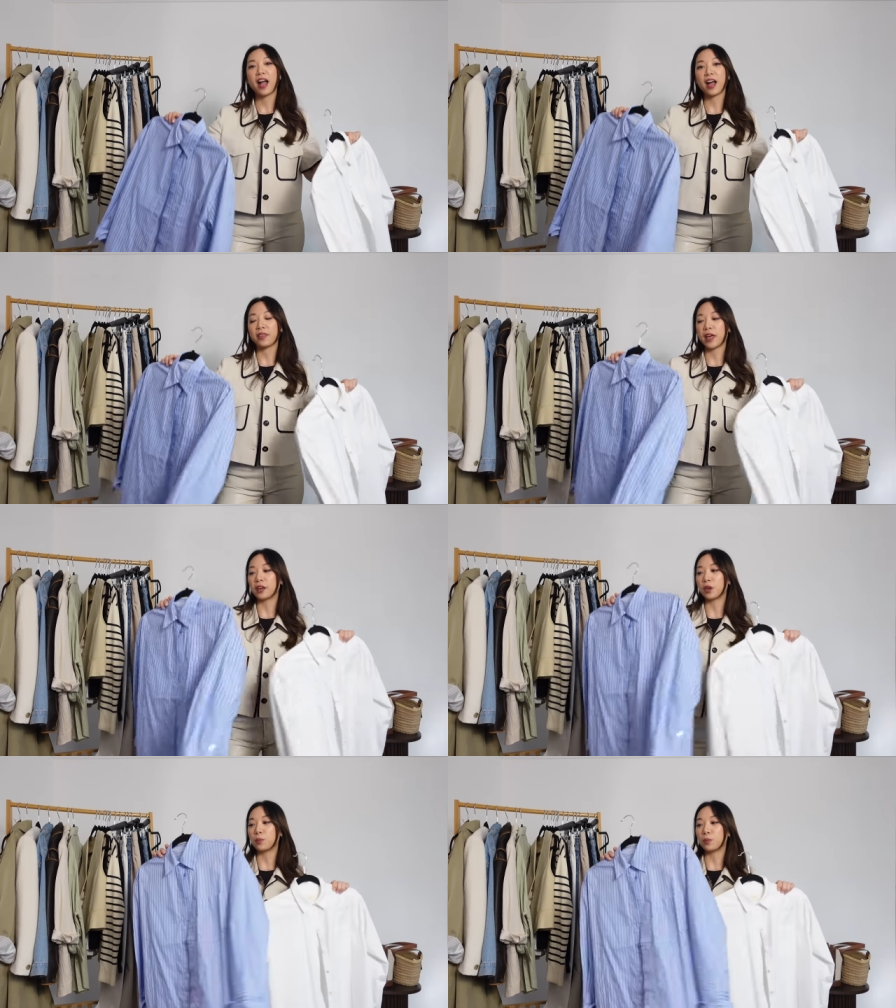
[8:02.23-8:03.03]
and
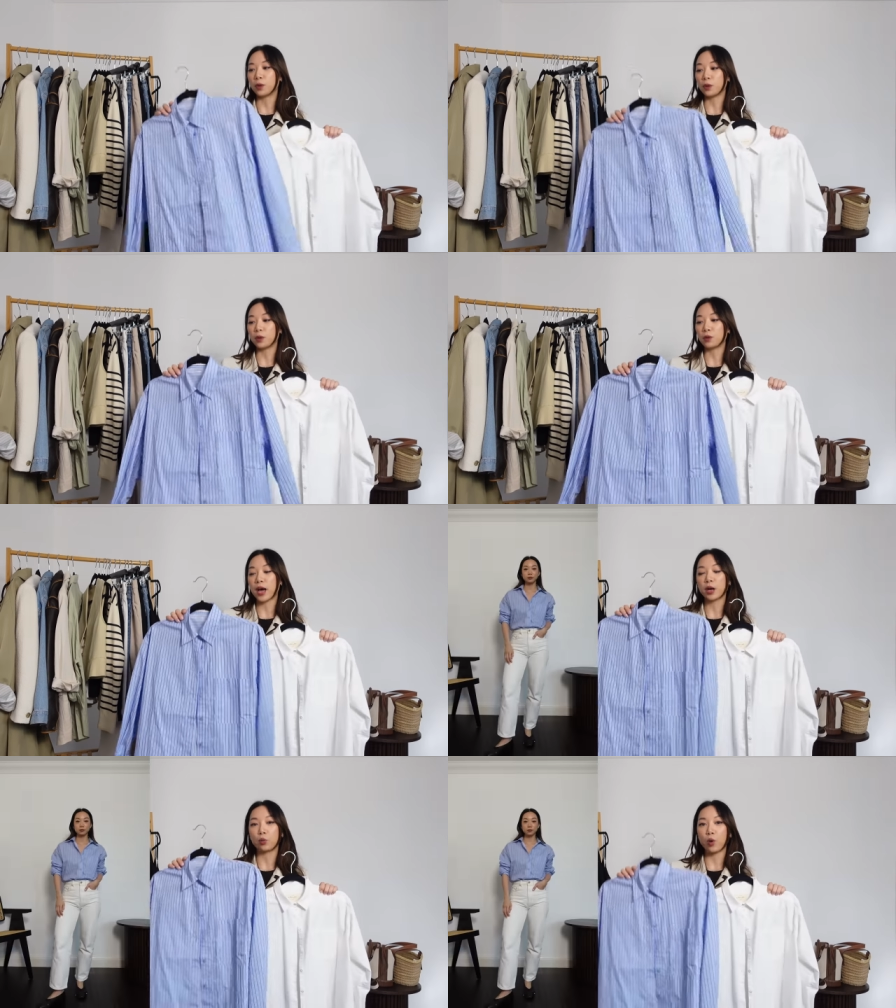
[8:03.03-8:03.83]
then a blue
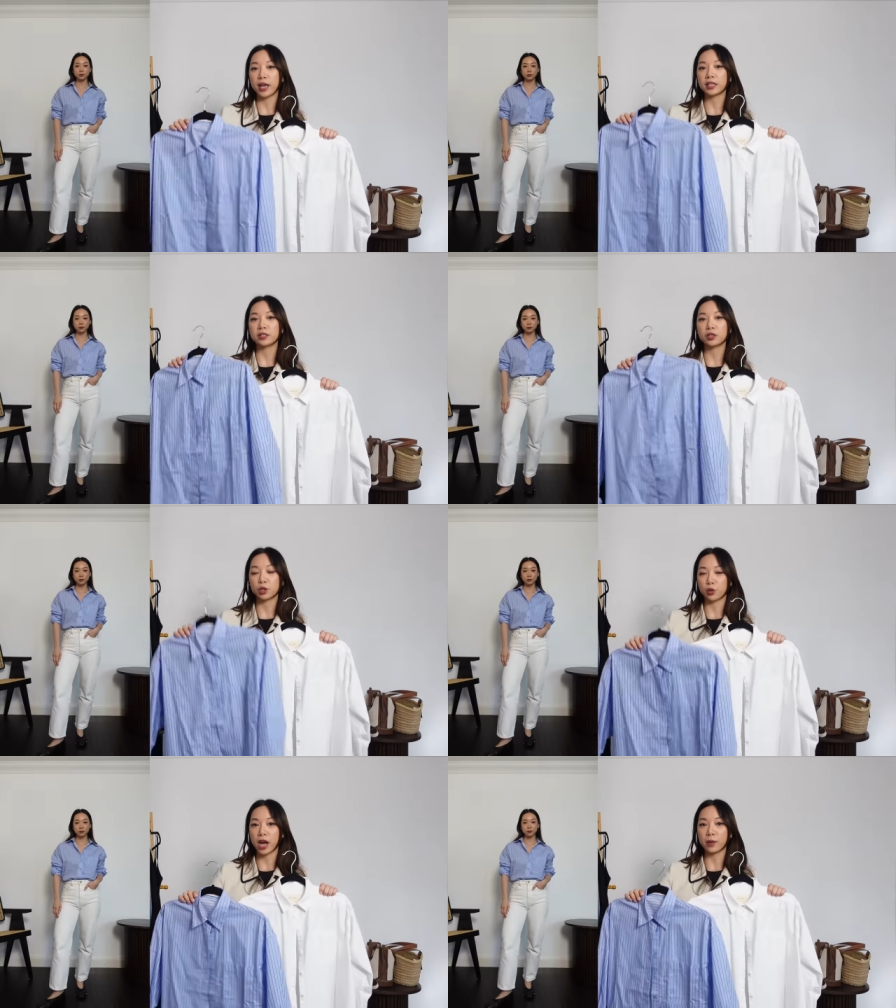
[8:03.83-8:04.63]
and white
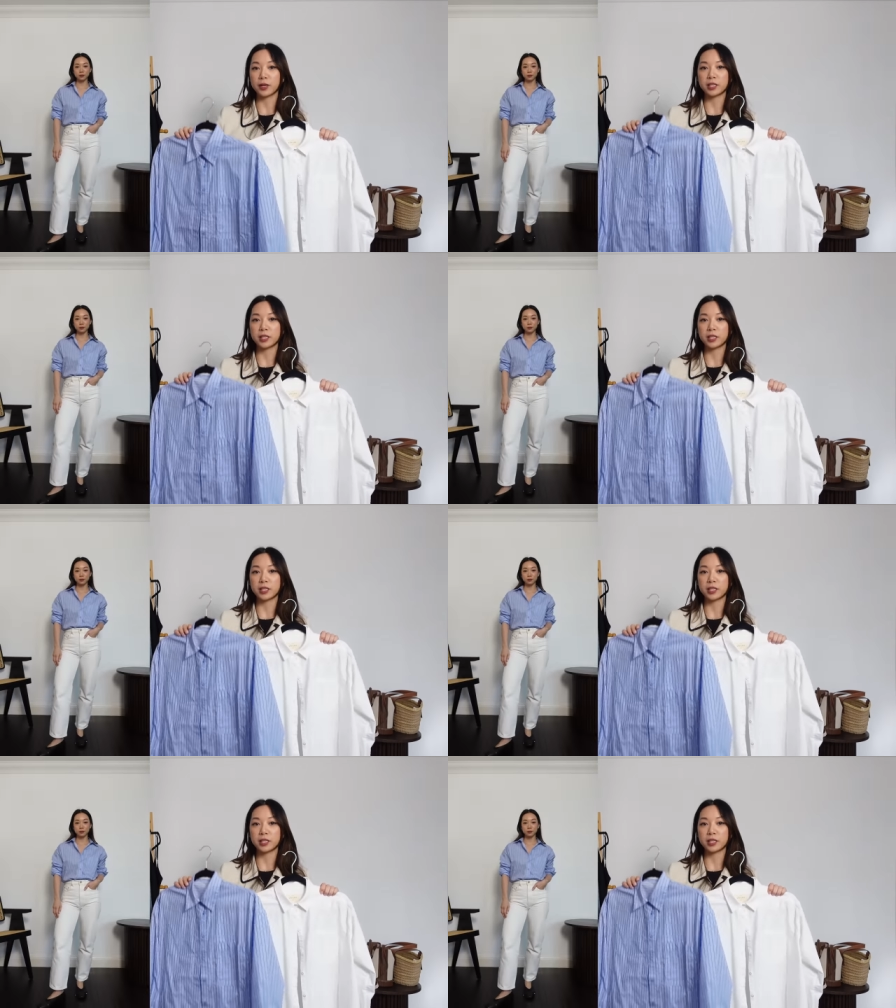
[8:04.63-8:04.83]
stripe,